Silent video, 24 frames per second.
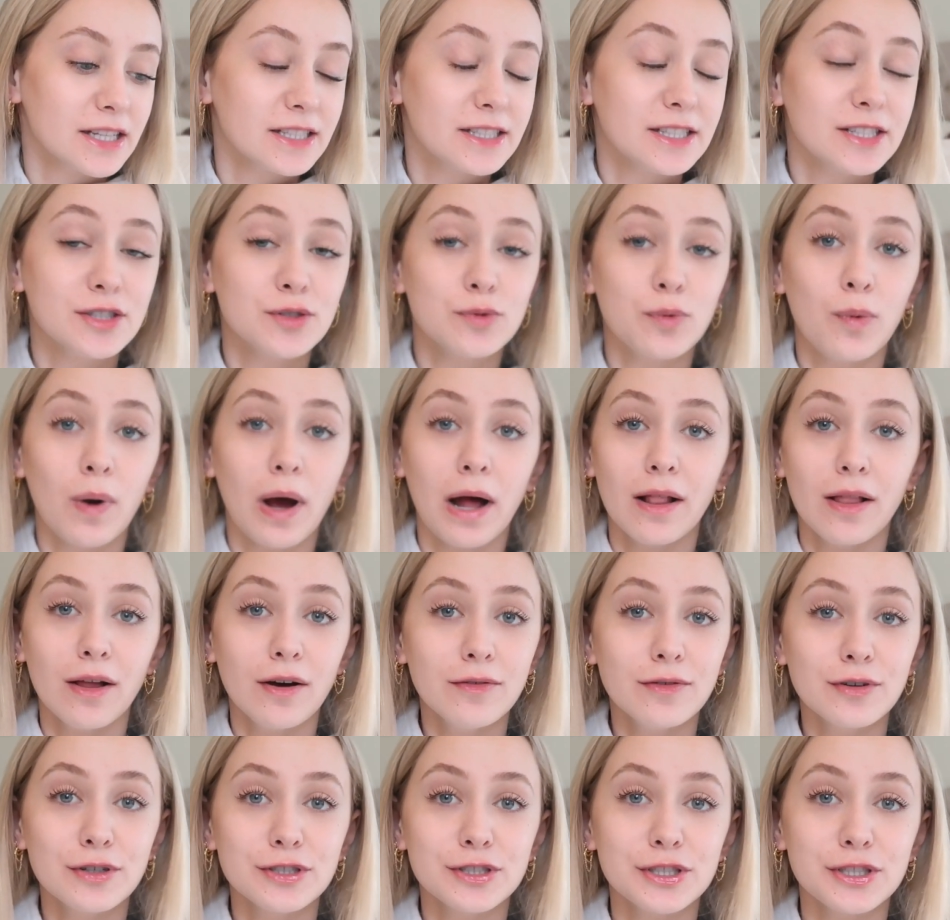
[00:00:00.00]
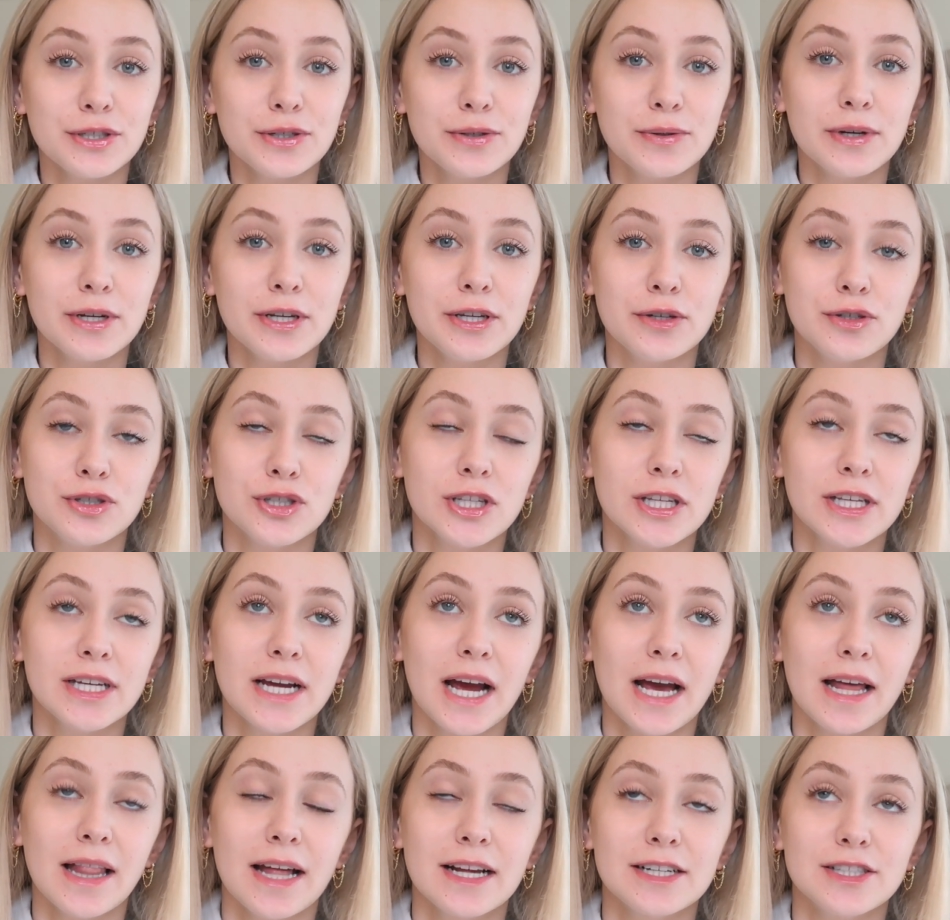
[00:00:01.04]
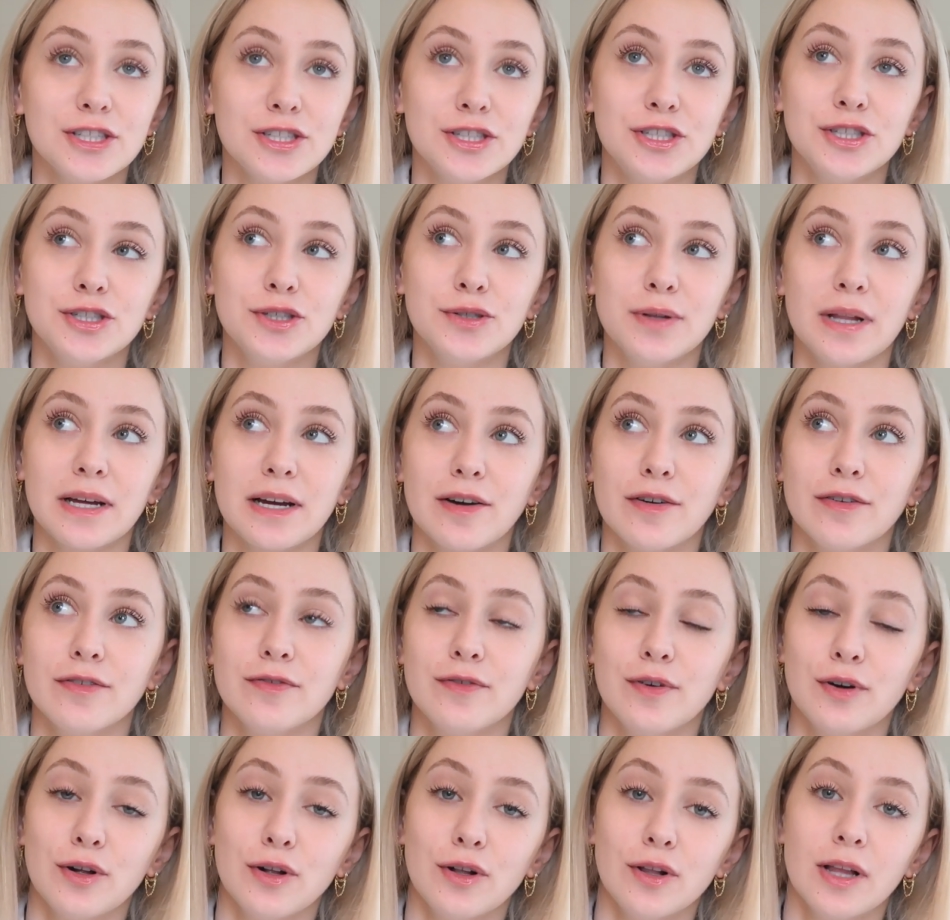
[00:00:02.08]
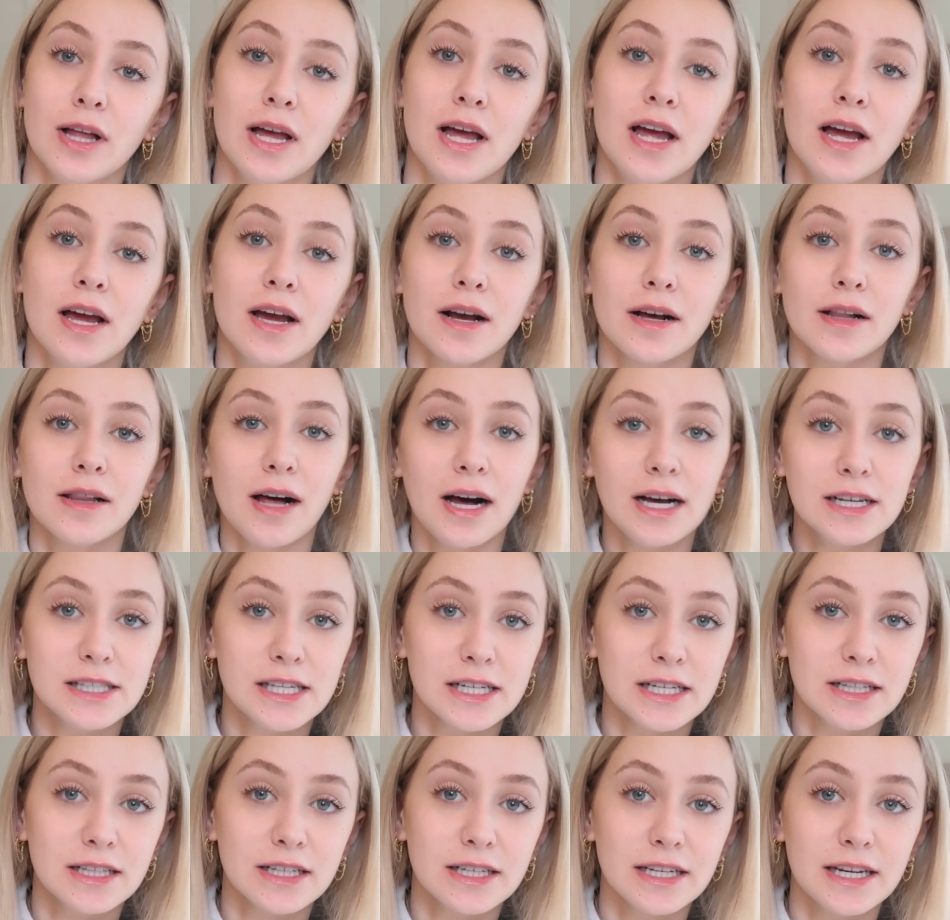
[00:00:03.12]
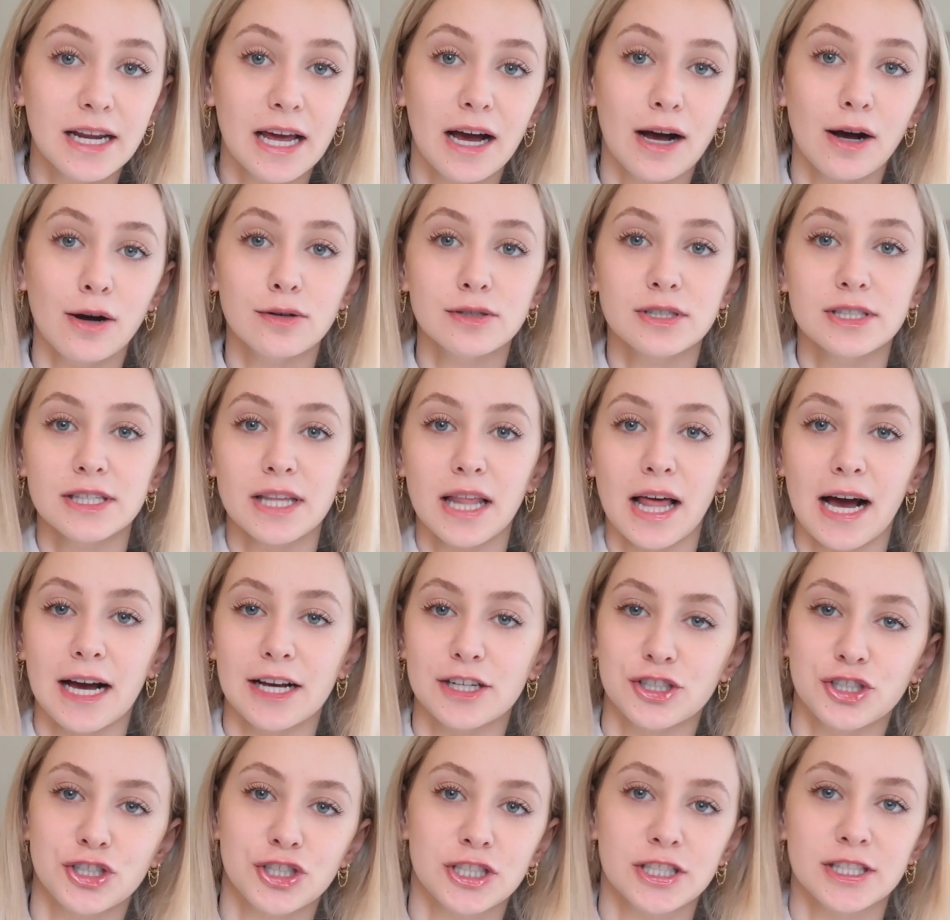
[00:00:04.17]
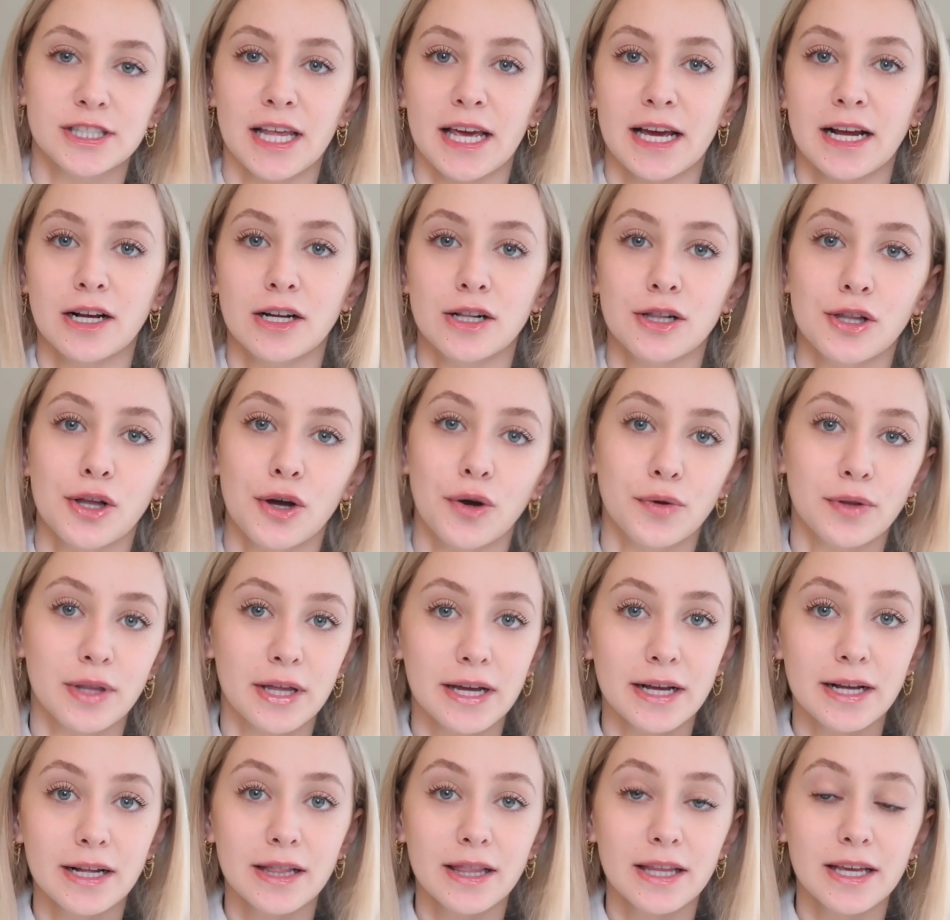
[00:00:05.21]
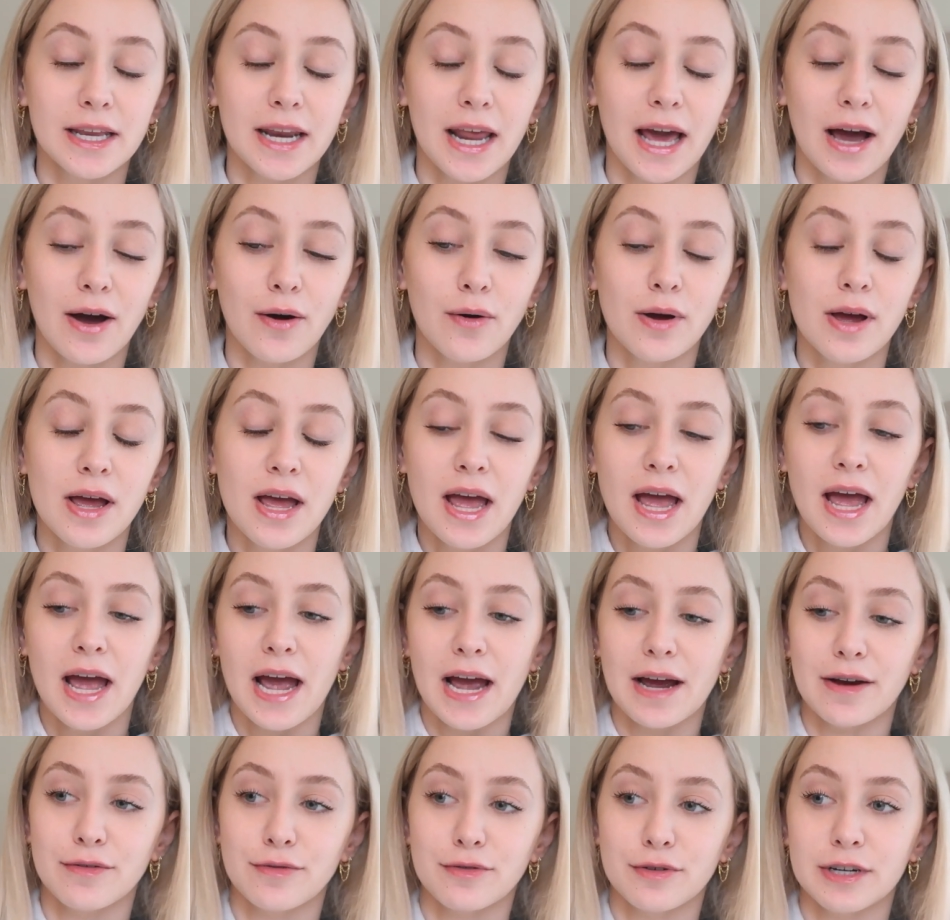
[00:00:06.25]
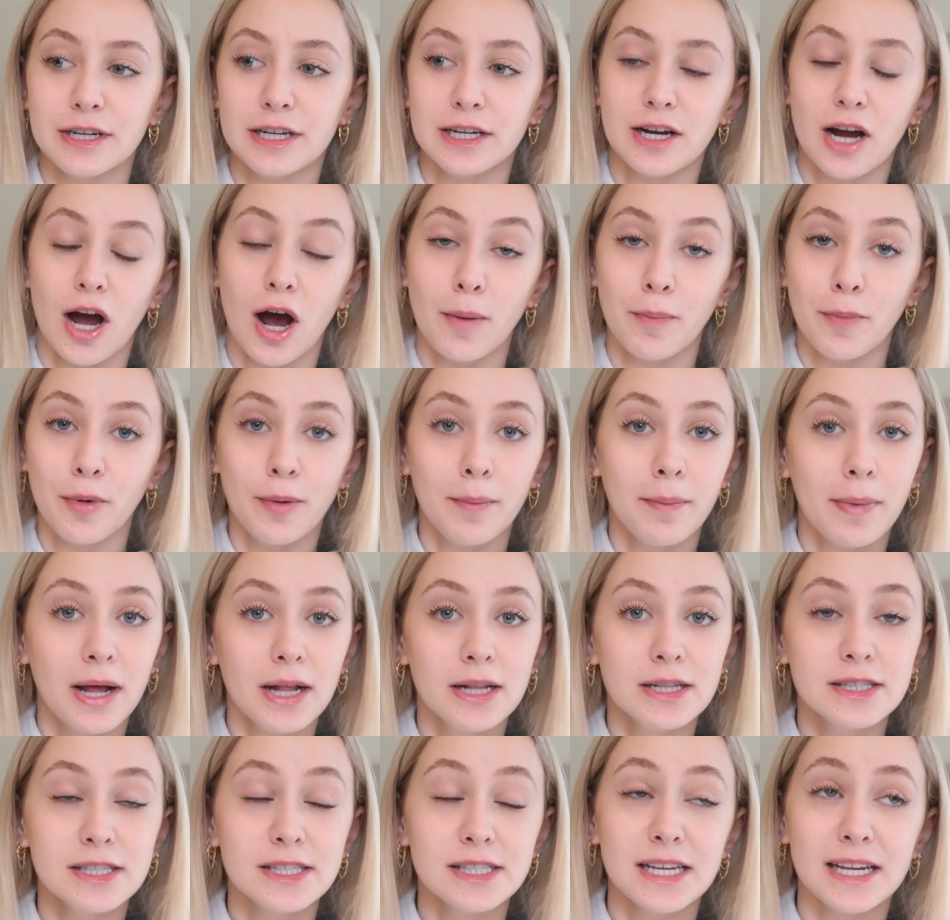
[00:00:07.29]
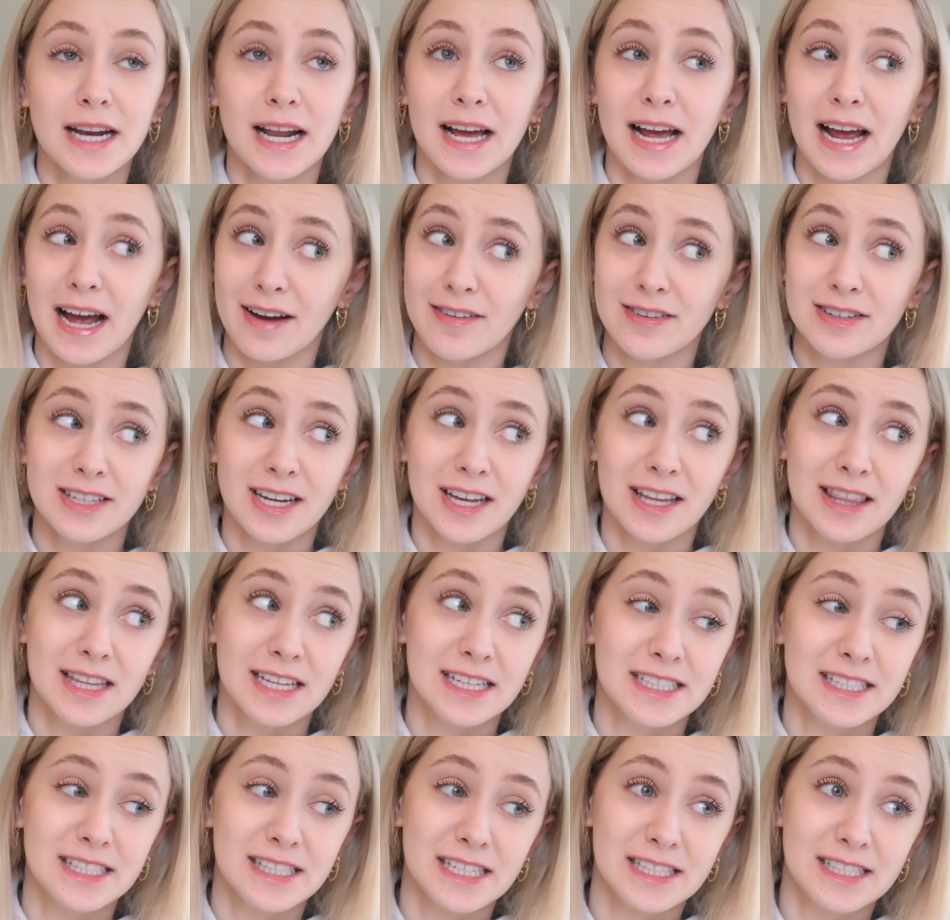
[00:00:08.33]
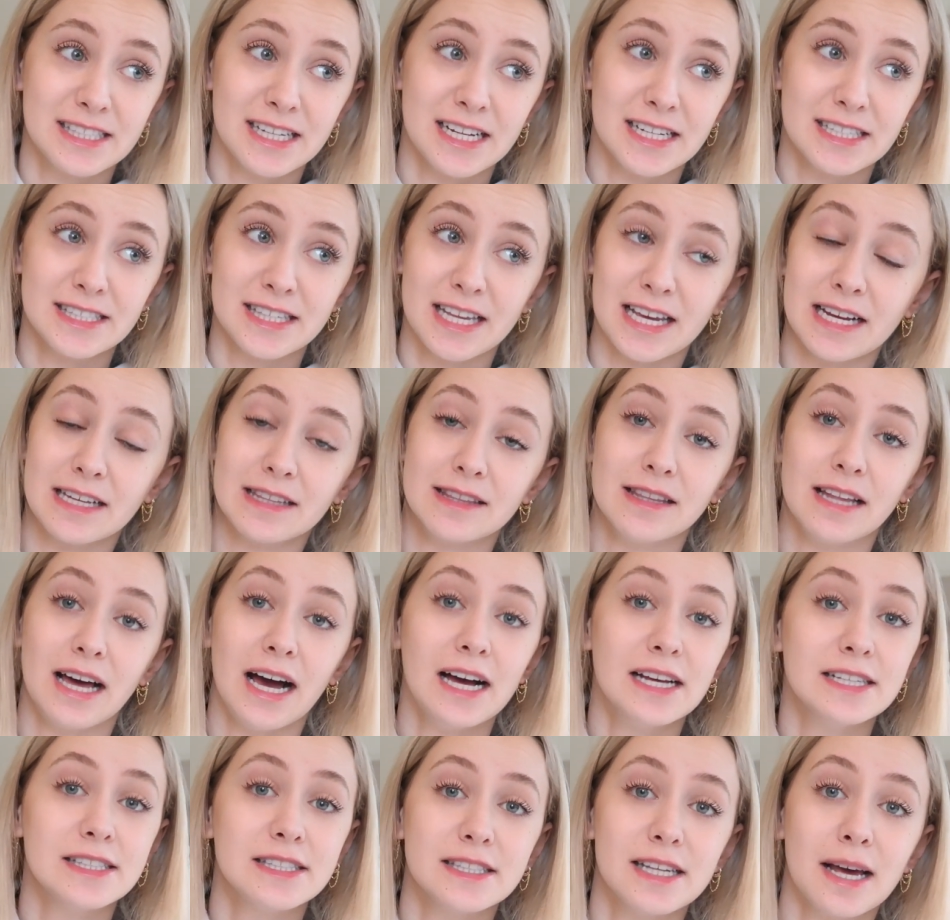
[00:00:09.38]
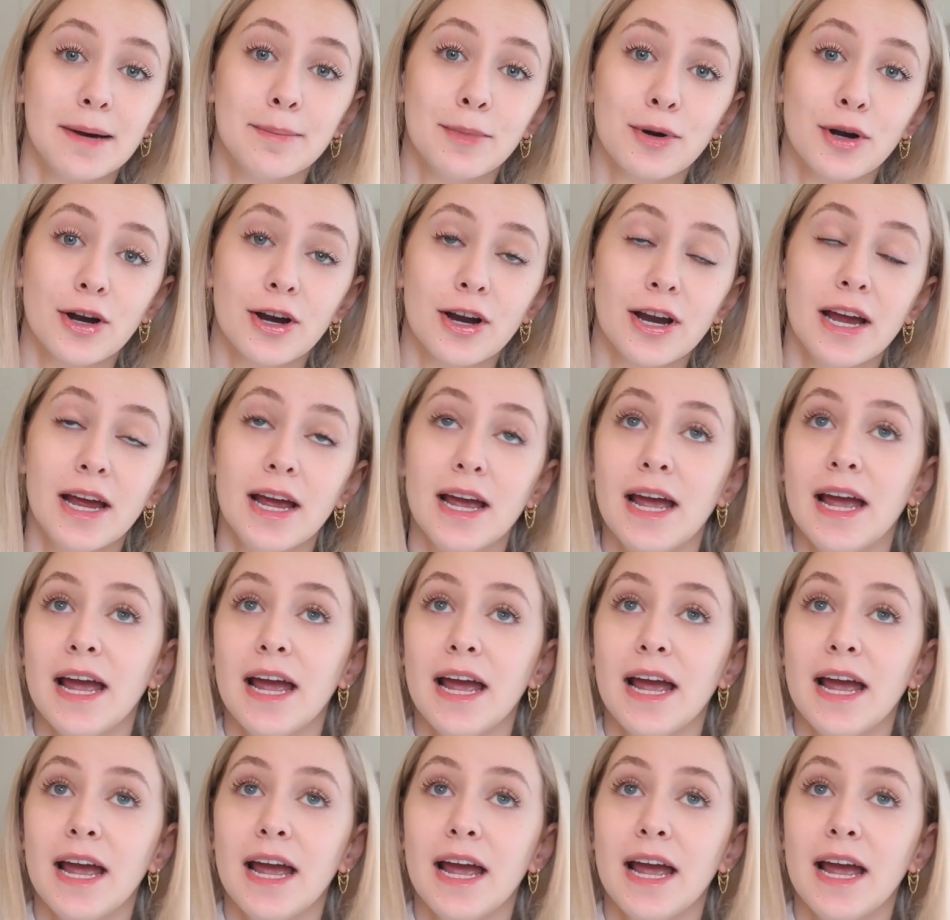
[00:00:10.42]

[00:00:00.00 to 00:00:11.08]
This is well overdue. Usually I like to do like a full closet clean out slash just like clothing clean out every couple months, and I haven't done this since like last summer,